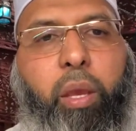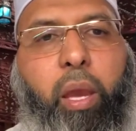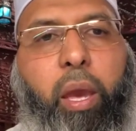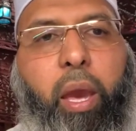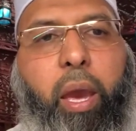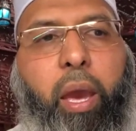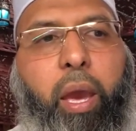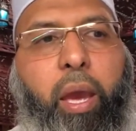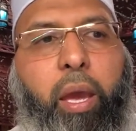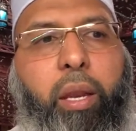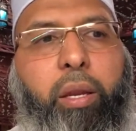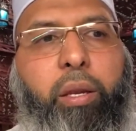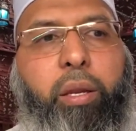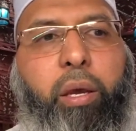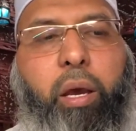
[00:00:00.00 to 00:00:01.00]

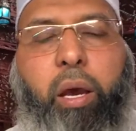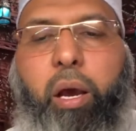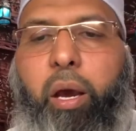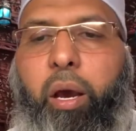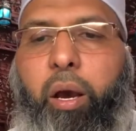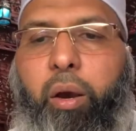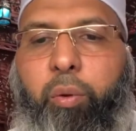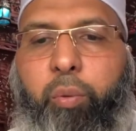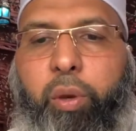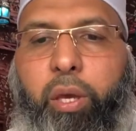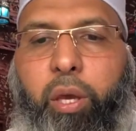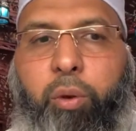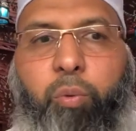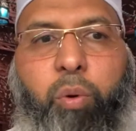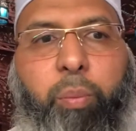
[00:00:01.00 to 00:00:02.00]
We
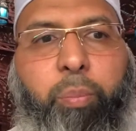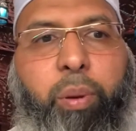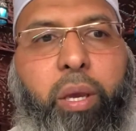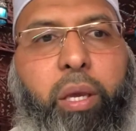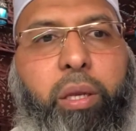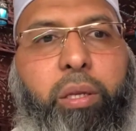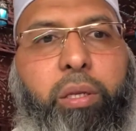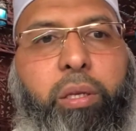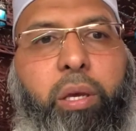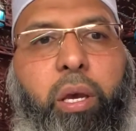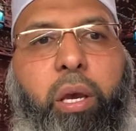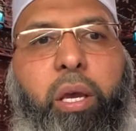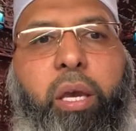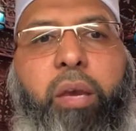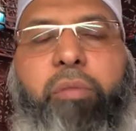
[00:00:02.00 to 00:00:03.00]
can repeat
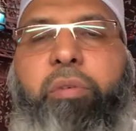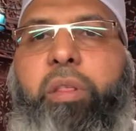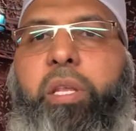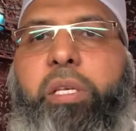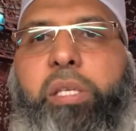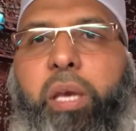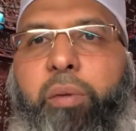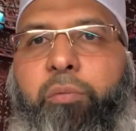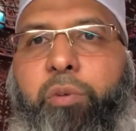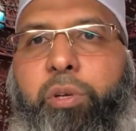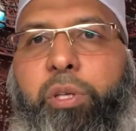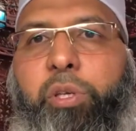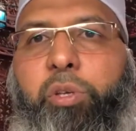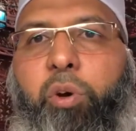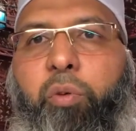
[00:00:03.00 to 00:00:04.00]
even the same
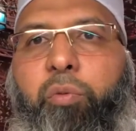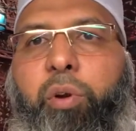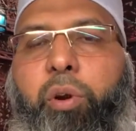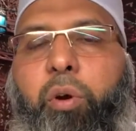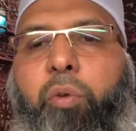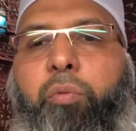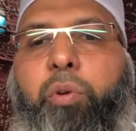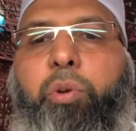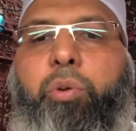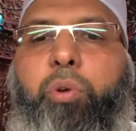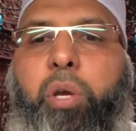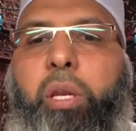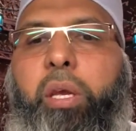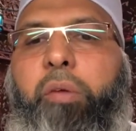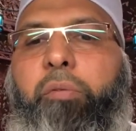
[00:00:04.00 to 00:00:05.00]
verses over and over. You
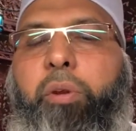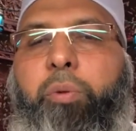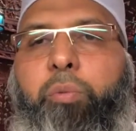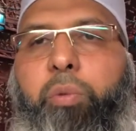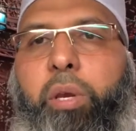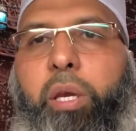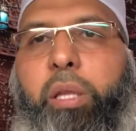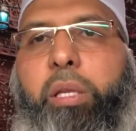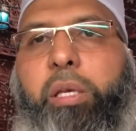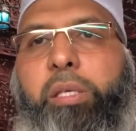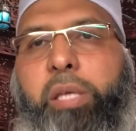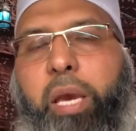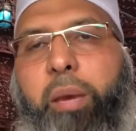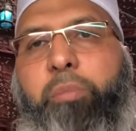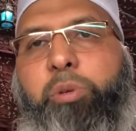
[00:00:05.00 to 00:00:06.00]
can even read the
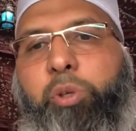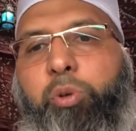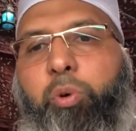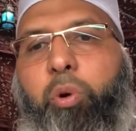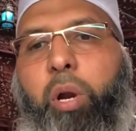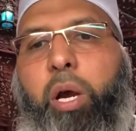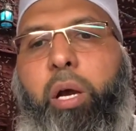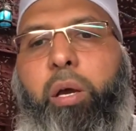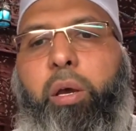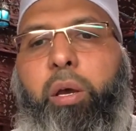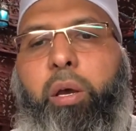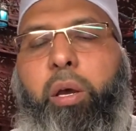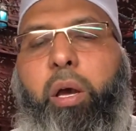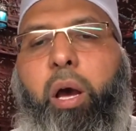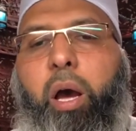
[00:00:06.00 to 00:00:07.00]
same surah
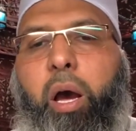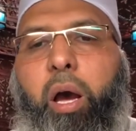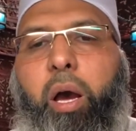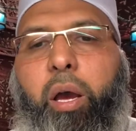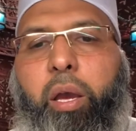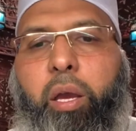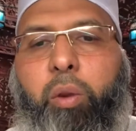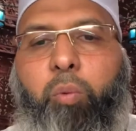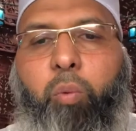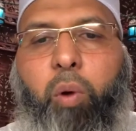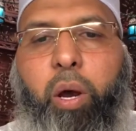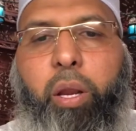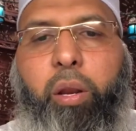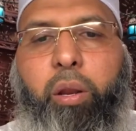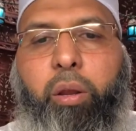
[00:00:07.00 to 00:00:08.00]
in
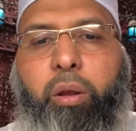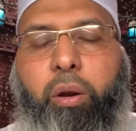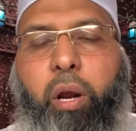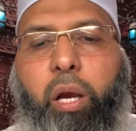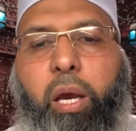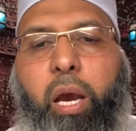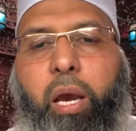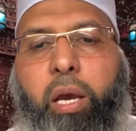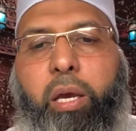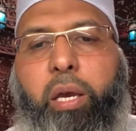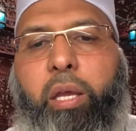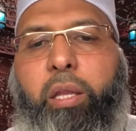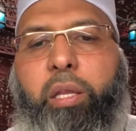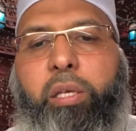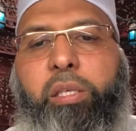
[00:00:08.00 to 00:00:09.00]
one rak'ah,
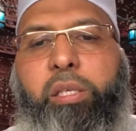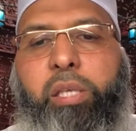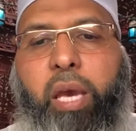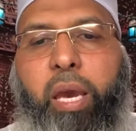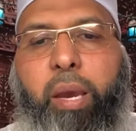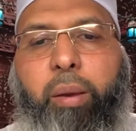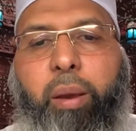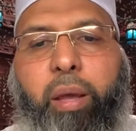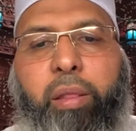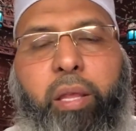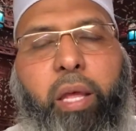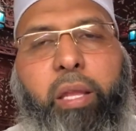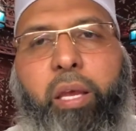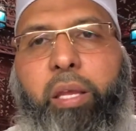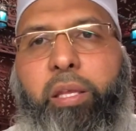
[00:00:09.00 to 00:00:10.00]
in the same, and
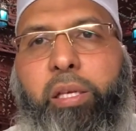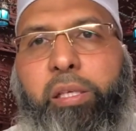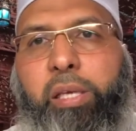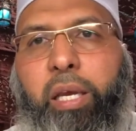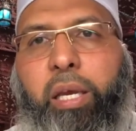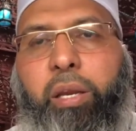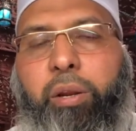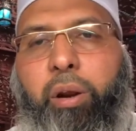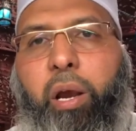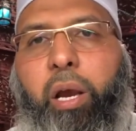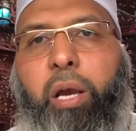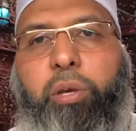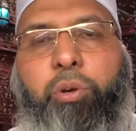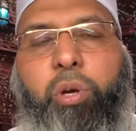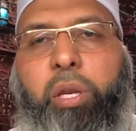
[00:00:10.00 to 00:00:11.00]
then in the second
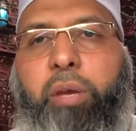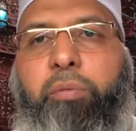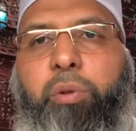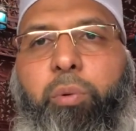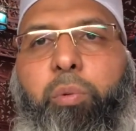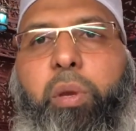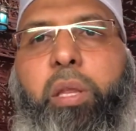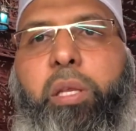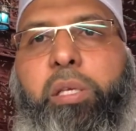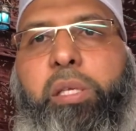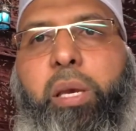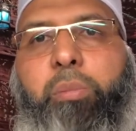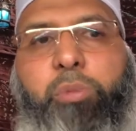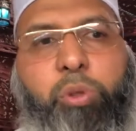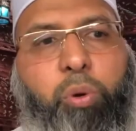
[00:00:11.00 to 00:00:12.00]
rak'ah, you can even read the
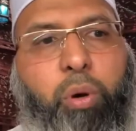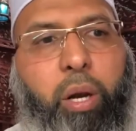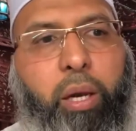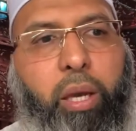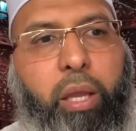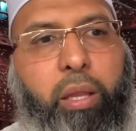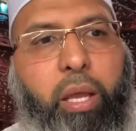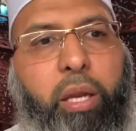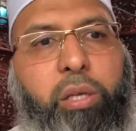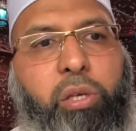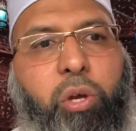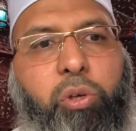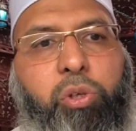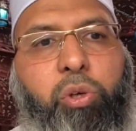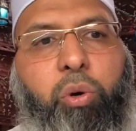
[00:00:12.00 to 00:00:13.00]
same surah again. That is
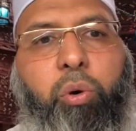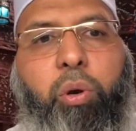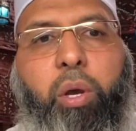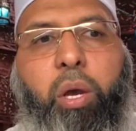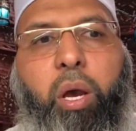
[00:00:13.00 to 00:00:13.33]
also